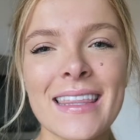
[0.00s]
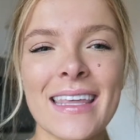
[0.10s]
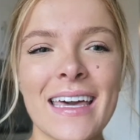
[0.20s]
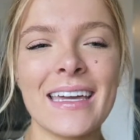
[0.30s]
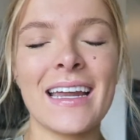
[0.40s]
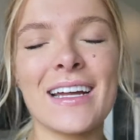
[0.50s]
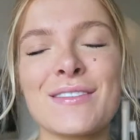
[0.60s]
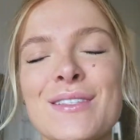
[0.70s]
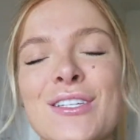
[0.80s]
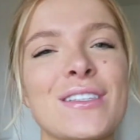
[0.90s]
and then I
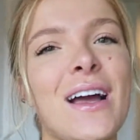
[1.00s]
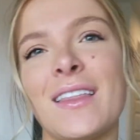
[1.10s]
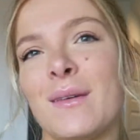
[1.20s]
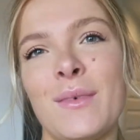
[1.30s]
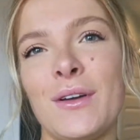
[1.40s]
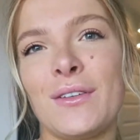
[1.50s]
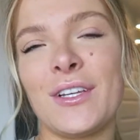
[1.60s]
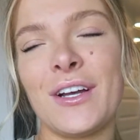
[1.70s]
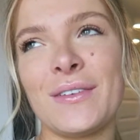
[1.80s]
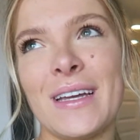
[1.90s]
was just not in the mood.
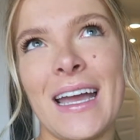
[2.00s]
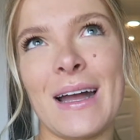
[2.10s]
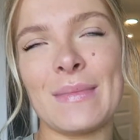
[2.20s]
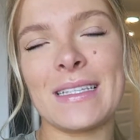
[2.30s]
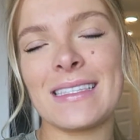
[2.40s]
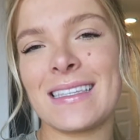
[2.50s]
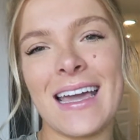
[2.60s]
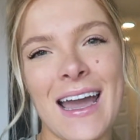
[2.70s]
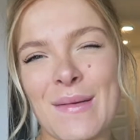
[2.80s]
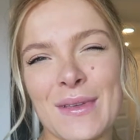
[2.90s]
You know, it happens.
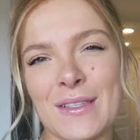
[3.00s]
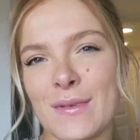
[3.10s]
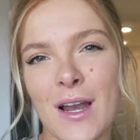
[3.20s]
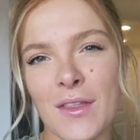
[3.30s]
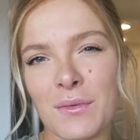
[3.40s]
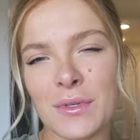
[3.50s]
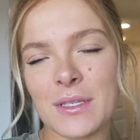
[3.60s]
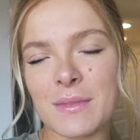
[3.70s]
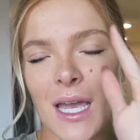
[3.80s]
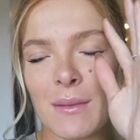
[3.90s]
It happens. We're not in the mood
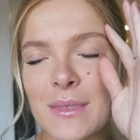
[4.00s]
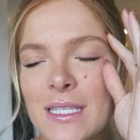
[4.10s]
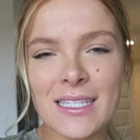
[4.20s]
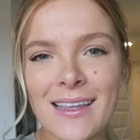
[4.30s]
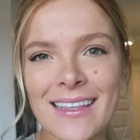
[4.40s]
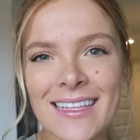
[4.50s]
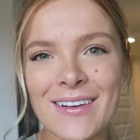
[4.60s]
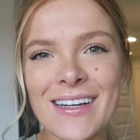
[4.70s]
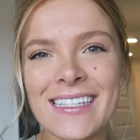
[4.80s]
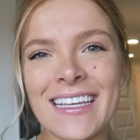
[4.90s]
sometimes. And saw that
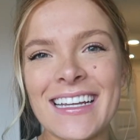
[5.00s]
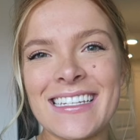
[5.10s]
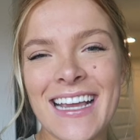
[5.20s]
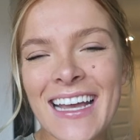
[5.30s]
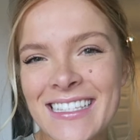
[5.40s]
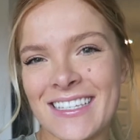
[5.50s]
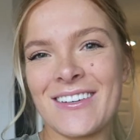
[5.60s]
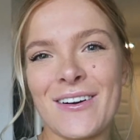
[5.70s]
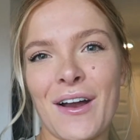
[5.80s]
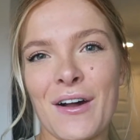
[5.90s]
there was a dance
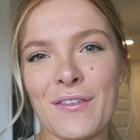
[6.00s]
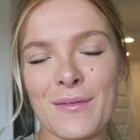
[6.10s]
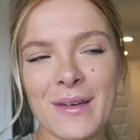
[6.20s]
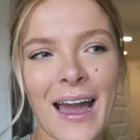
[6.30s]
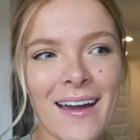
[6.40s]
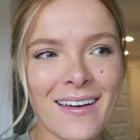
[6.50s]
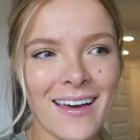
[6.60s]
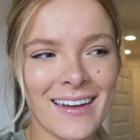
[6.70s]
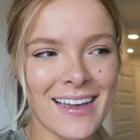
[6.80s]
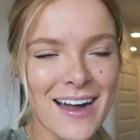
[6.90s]
tutorial from Kyle
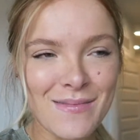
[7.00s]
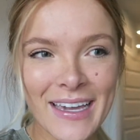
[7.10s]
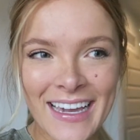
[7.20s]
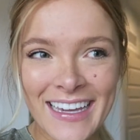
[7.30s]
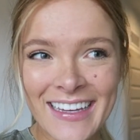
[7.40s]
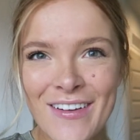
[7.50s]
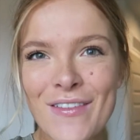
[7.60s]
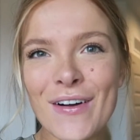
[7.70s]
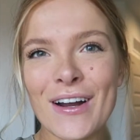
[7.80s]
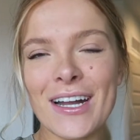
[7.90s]
Hanagami
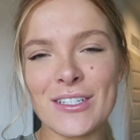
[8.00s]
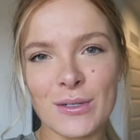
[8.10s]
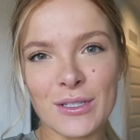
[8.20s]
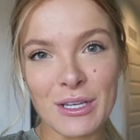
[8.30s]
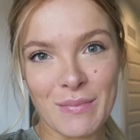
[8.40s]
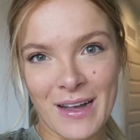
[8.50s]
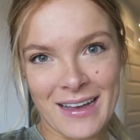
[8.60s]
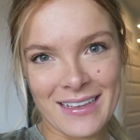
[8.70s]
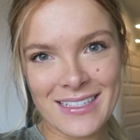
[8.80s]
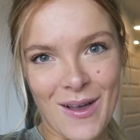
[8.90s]
for a Dua
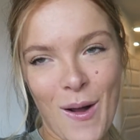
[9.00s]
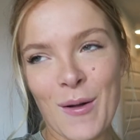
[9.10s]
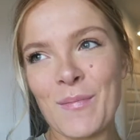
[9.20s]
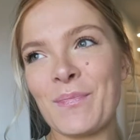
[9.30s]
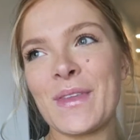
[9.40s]
Lipa song.